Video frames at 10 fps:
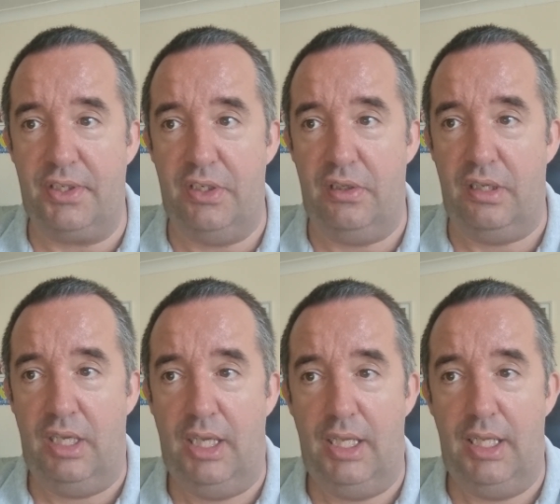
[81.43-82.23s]
can
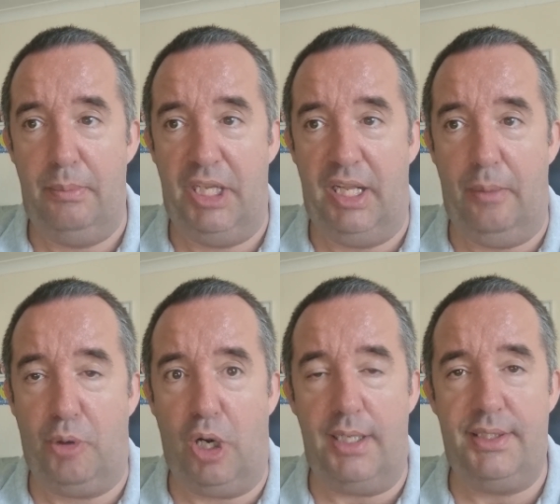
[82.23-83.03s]
limit their
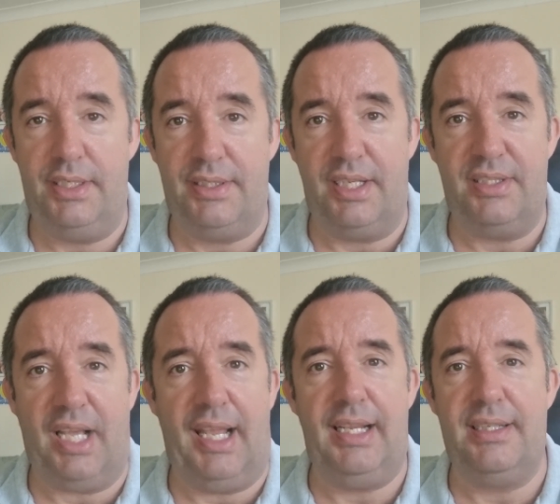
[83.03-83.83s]
prices. They're
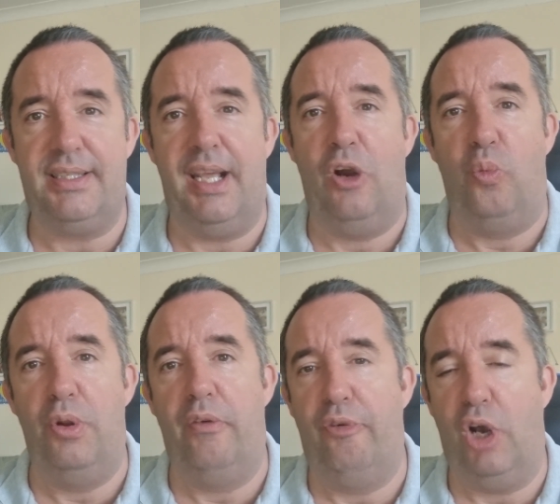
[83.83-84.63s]
saying it's to help
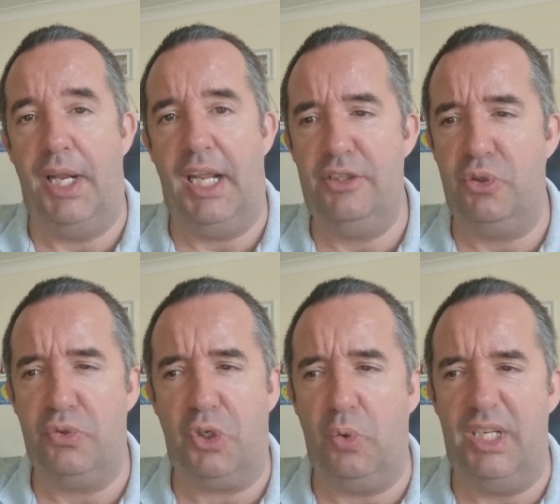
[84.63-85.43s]
with the financial
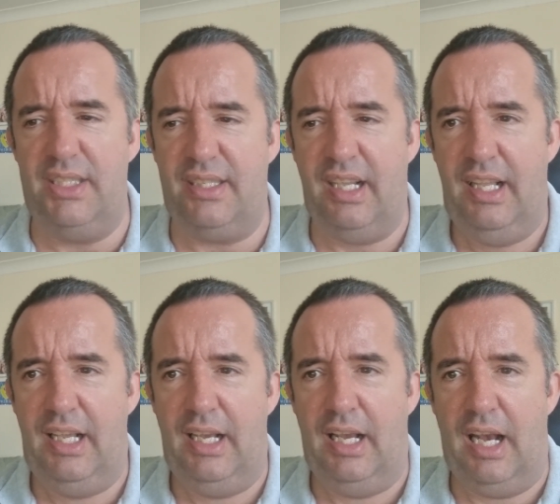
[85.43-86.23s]
squeeze.
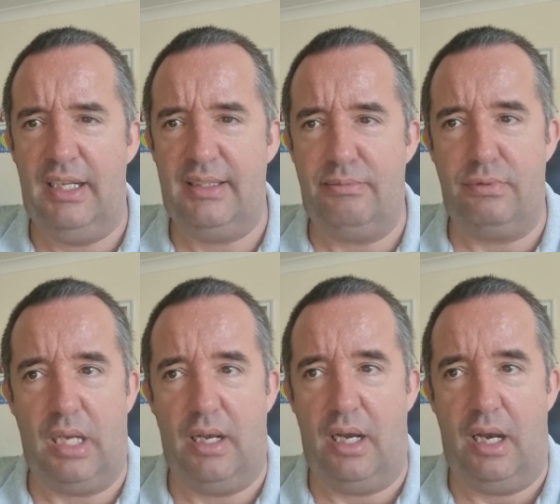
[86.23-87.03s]
I,
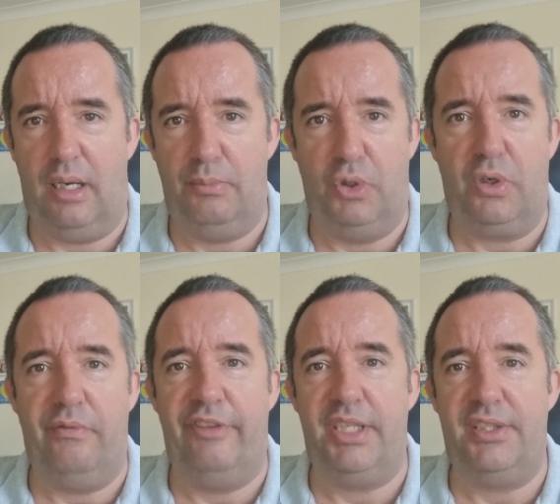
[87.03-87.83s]
I'm not
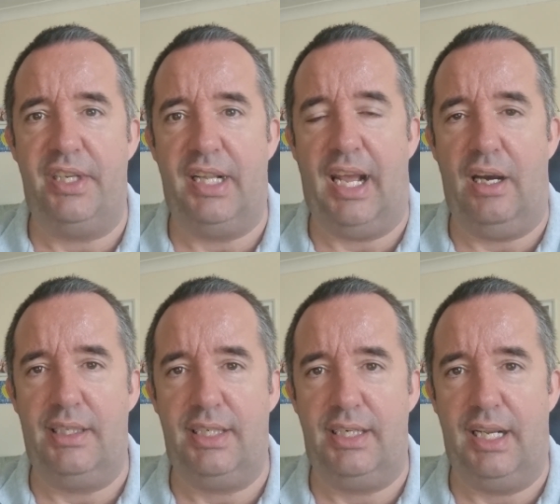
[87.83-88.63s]
convinced of that. I
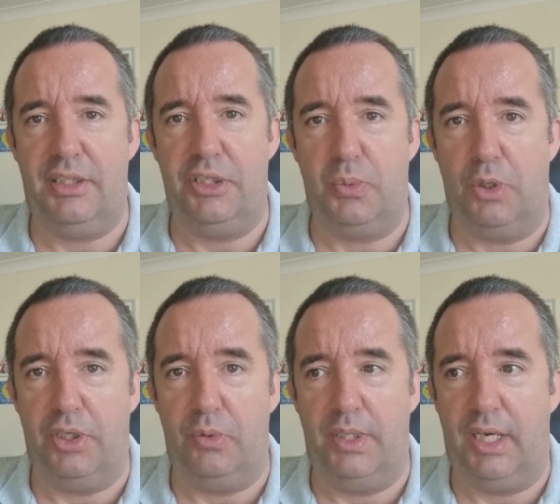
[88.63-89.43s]
think they just want
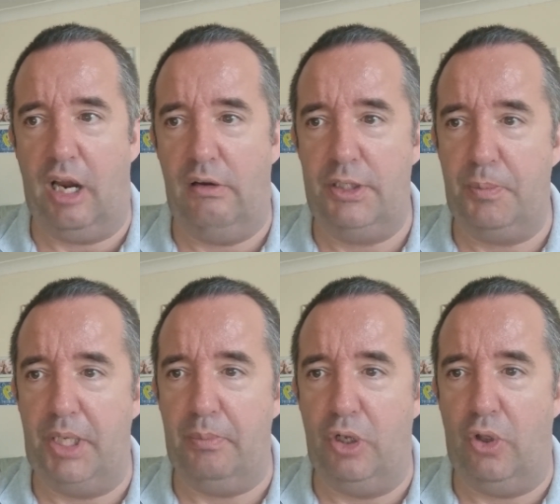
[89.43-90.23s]
to encourage
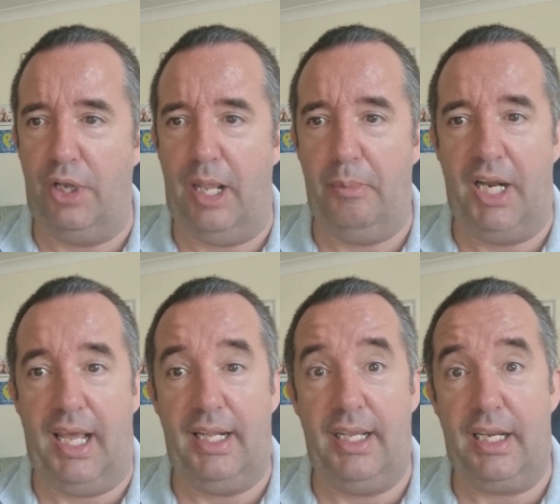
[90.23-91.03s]
people on them and
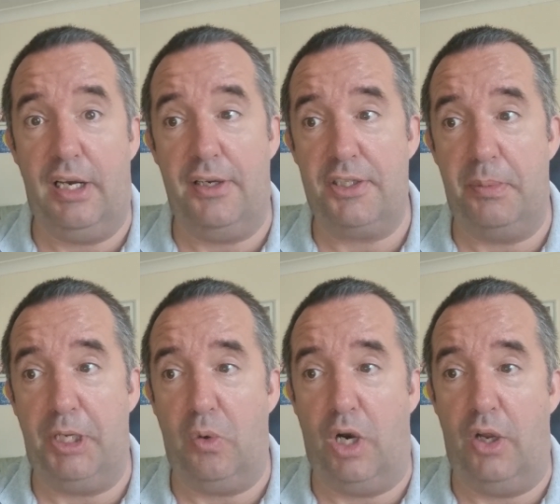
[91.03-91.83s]
out of their cars, to be
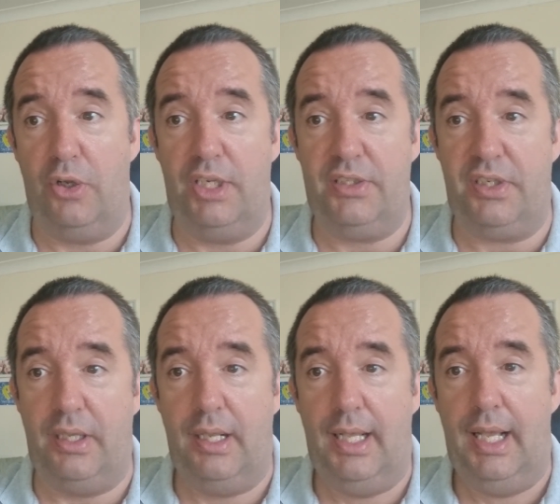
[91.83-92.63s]
quite honest.
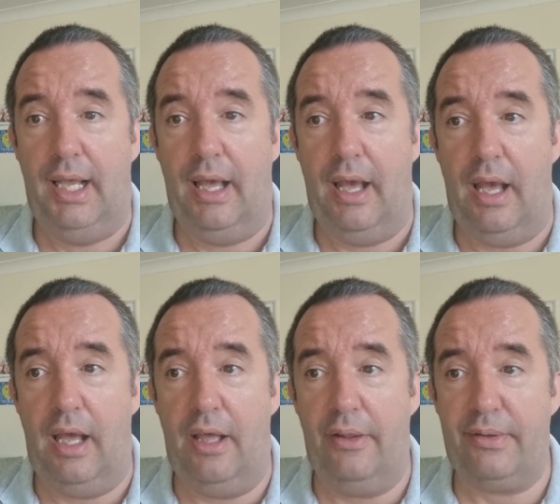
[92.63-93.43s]

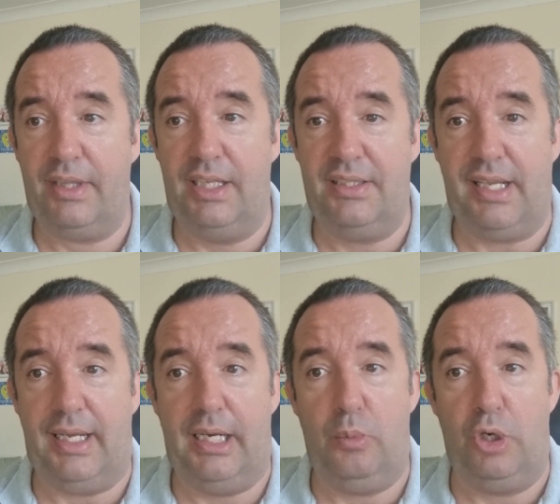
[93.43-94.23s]
Uh, they're
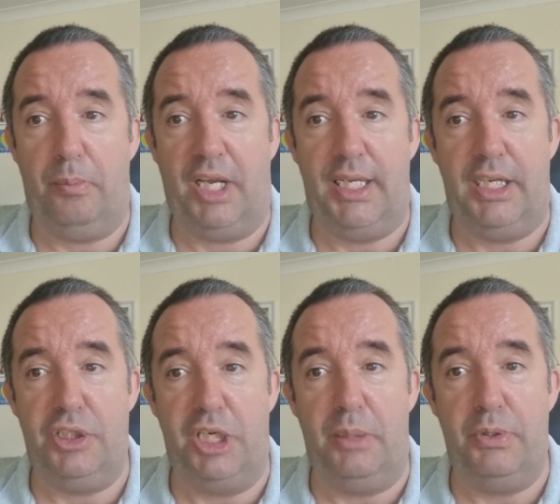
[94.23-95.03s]
saying they want to make it
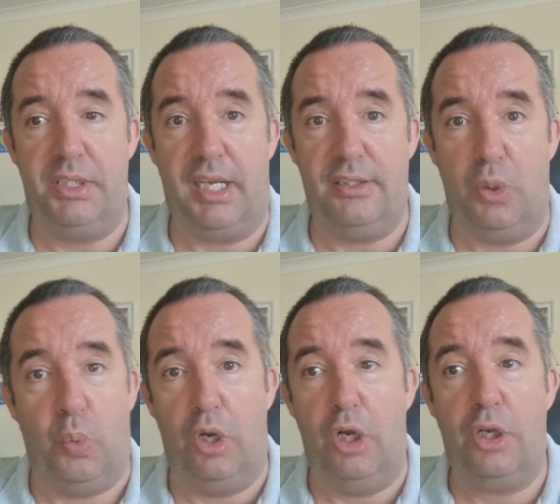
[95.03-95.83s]
cheaper to get to
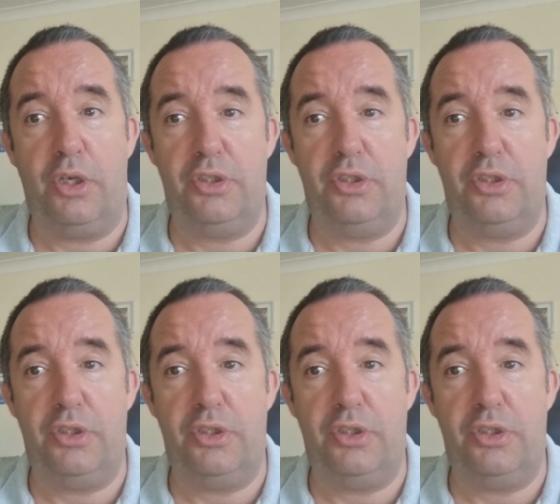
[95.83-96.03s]
work,